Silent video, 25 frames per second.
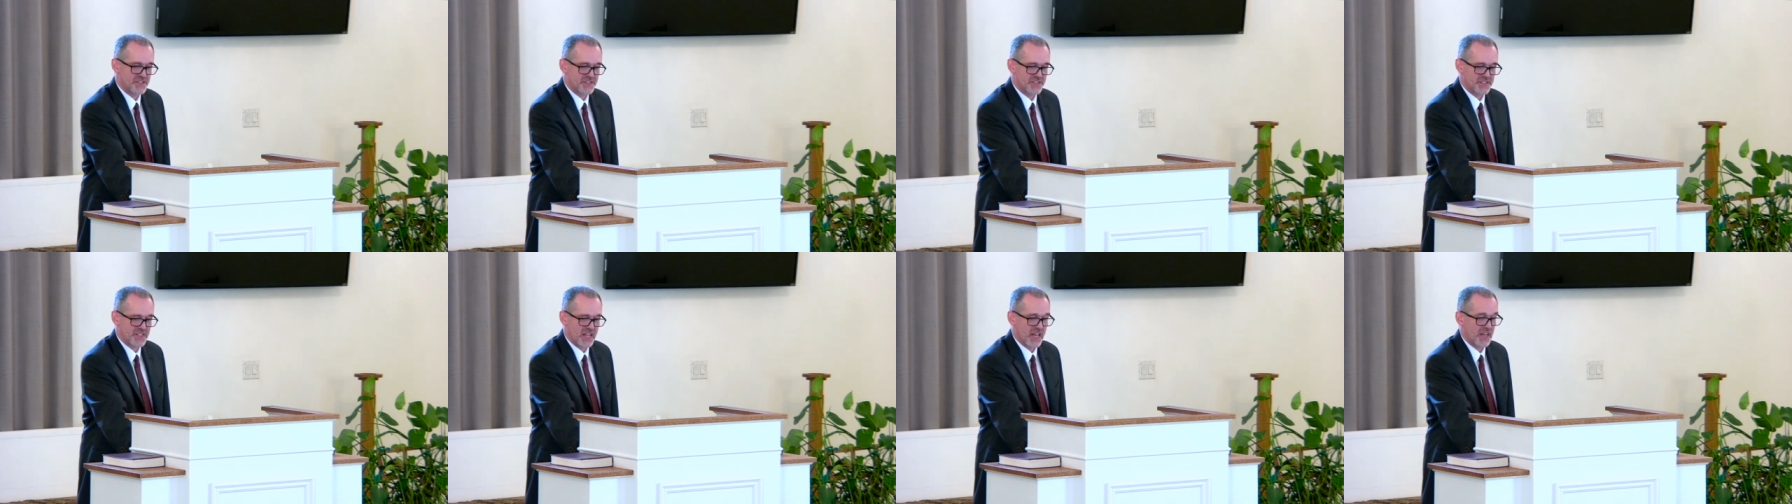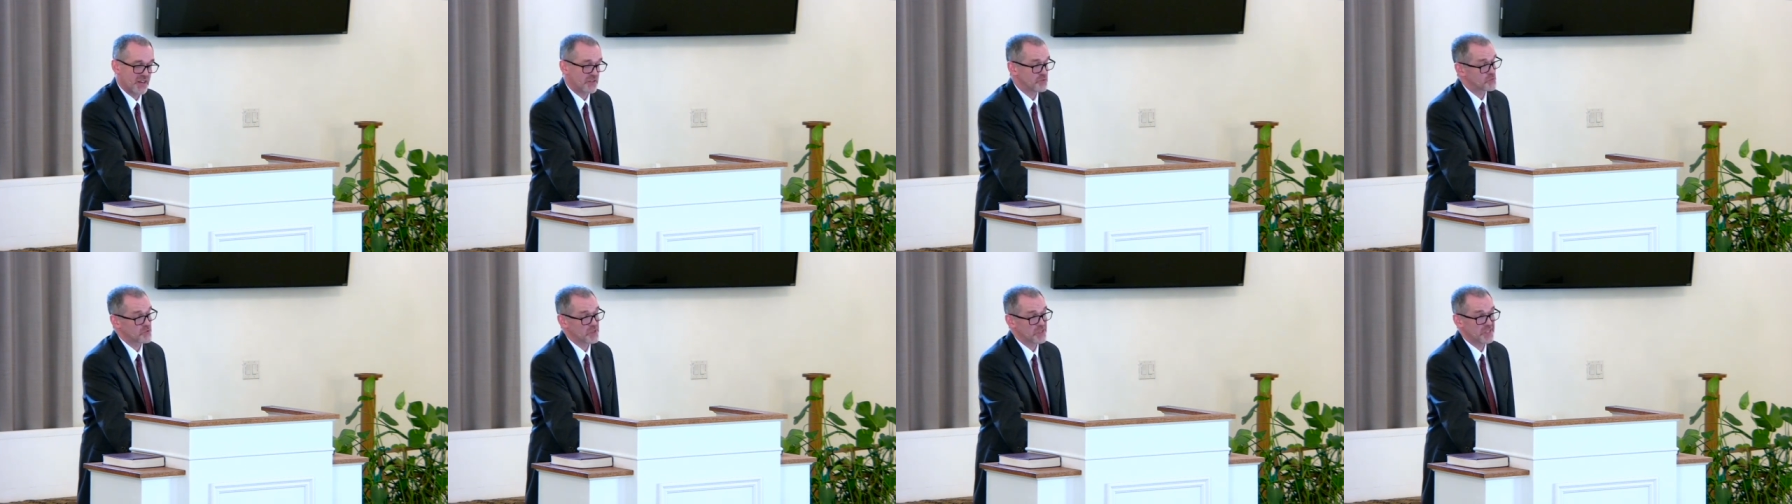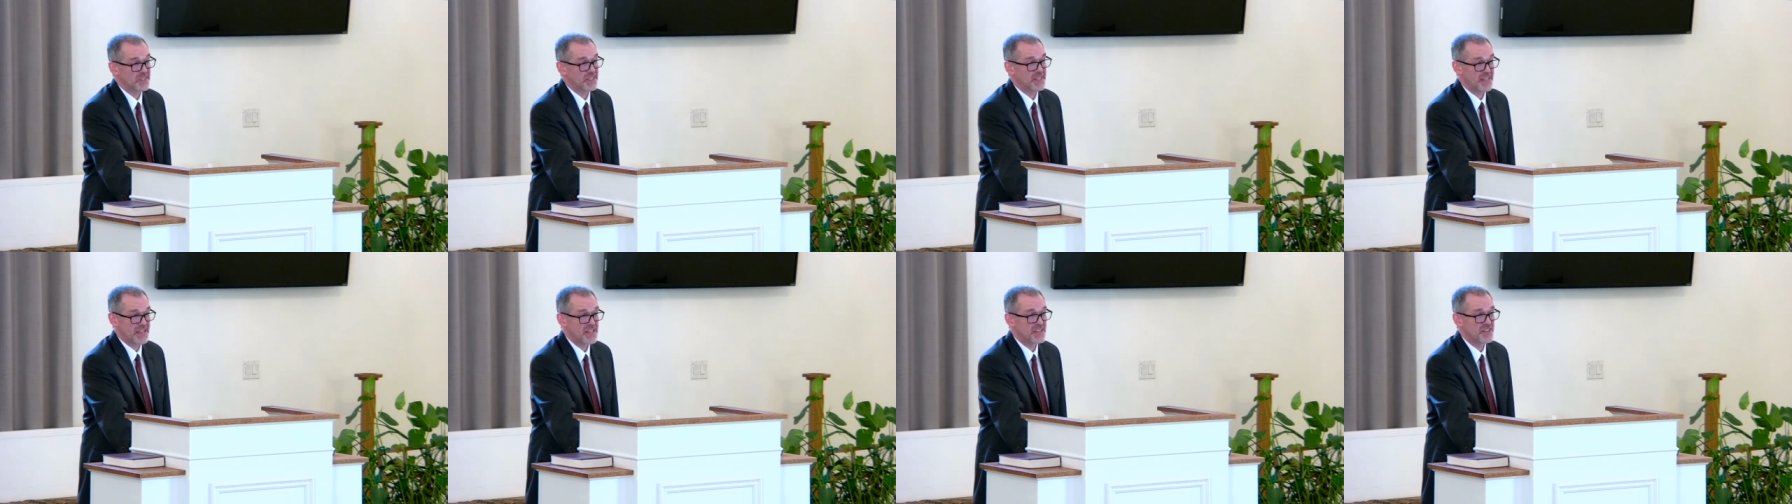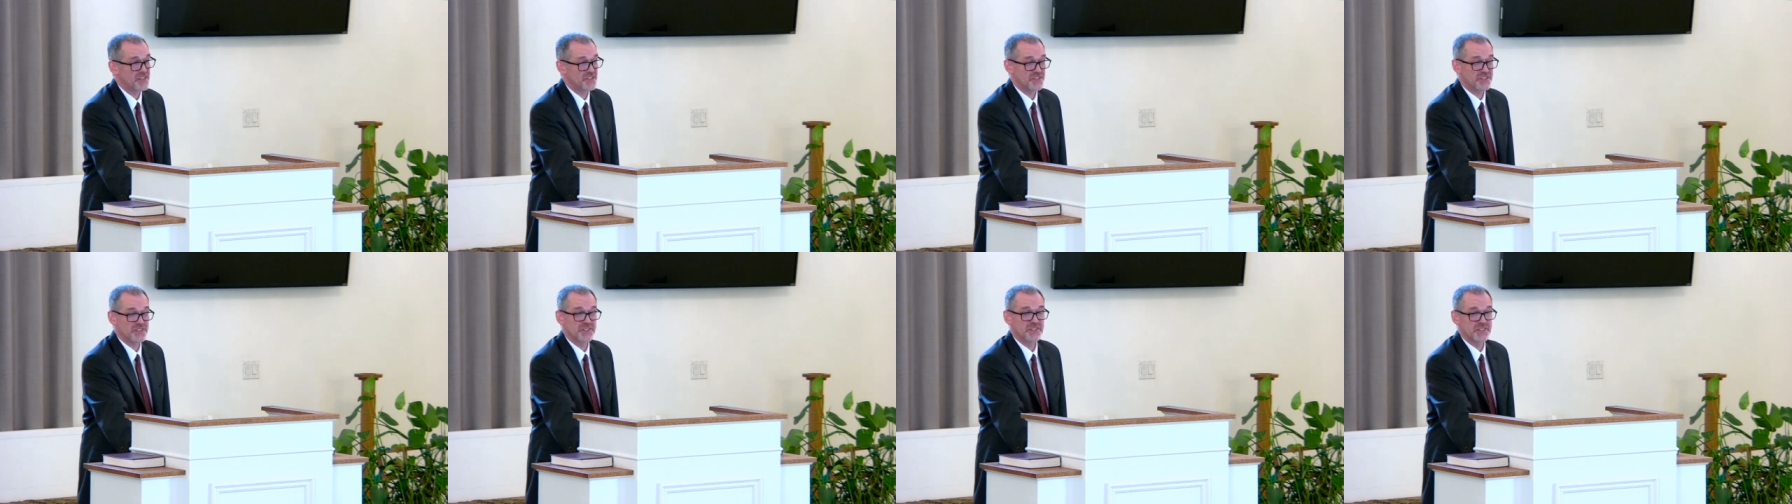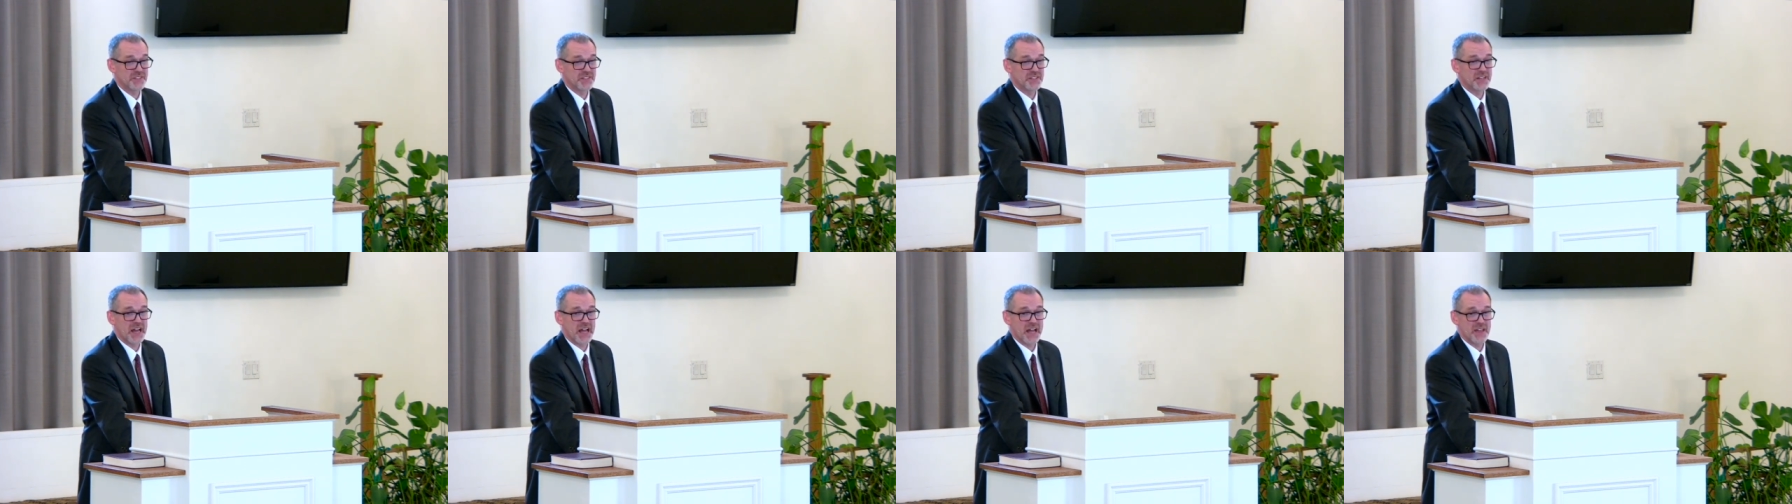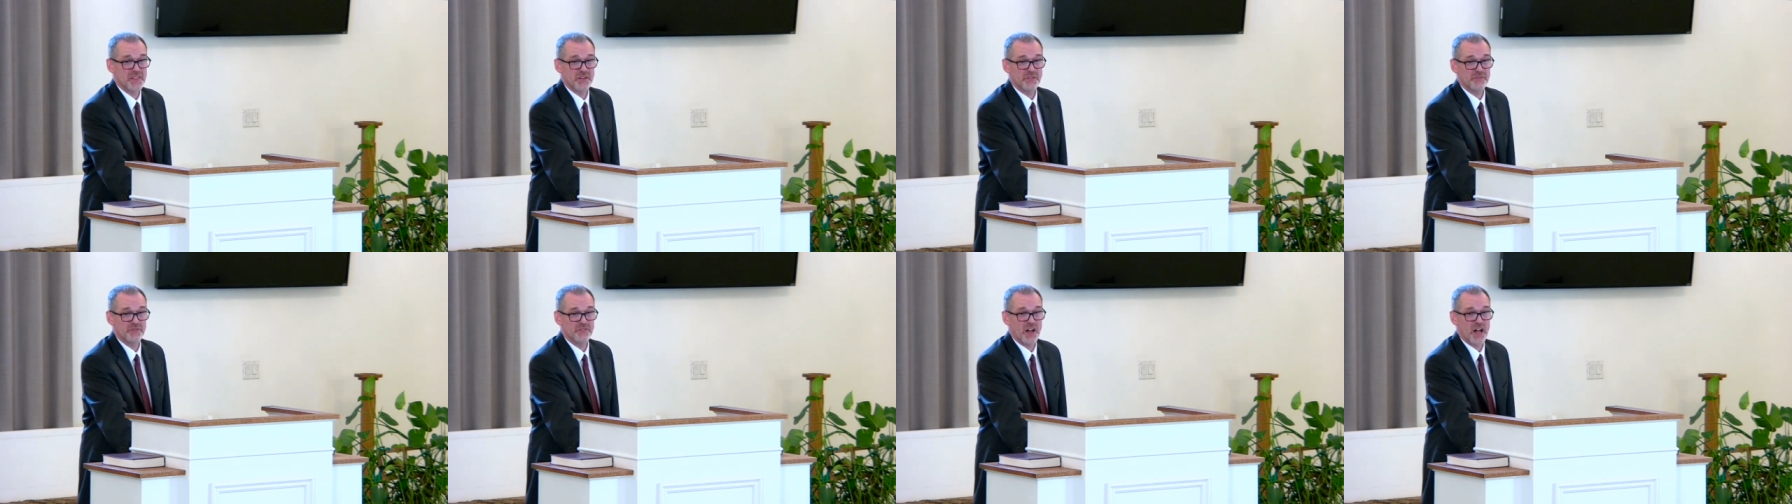Son really is to deny
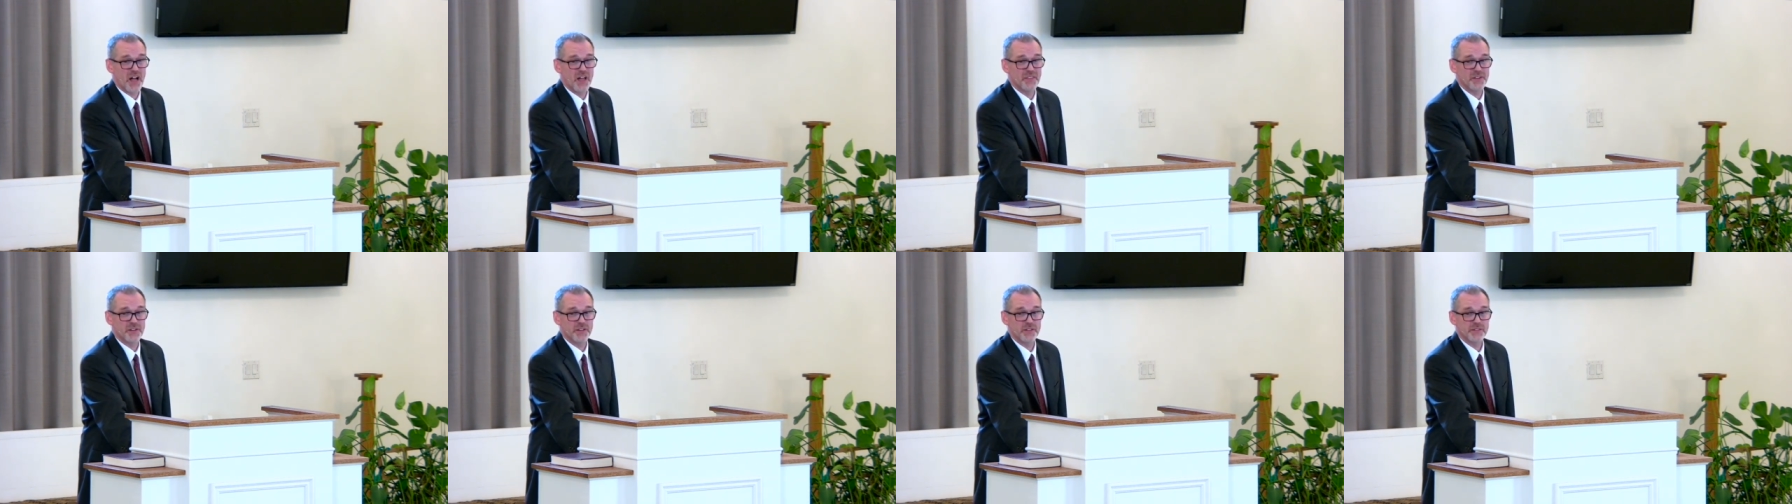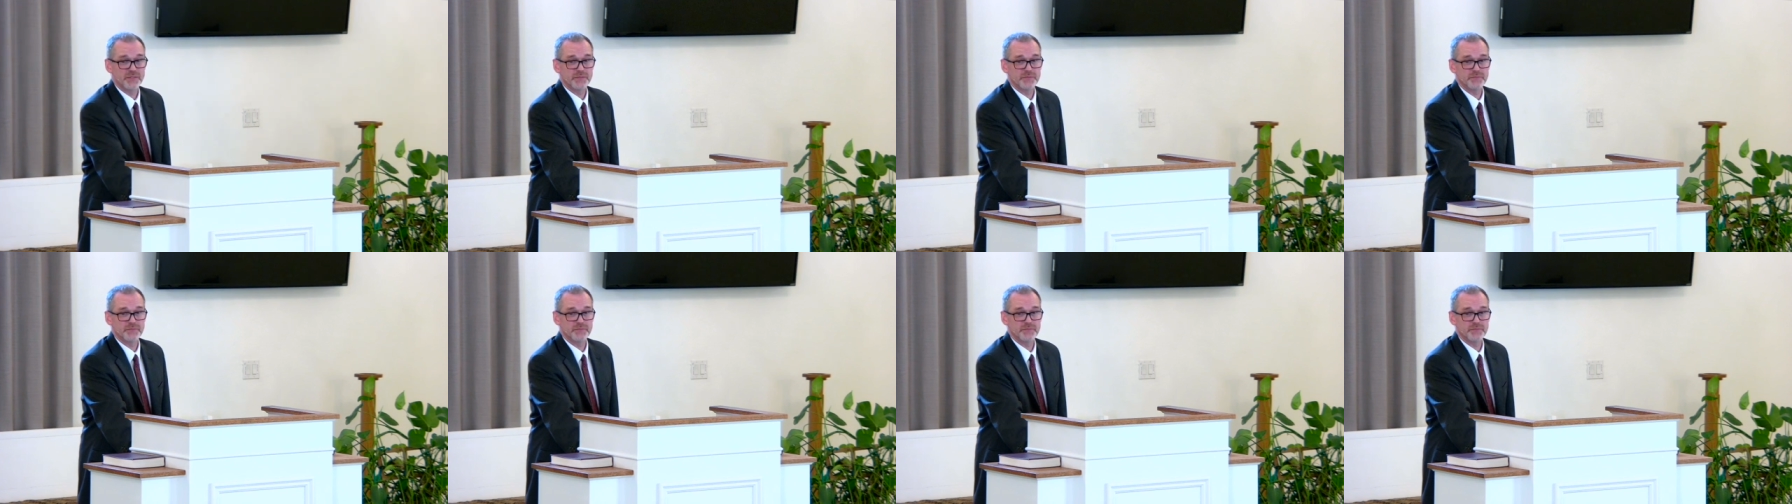the Father.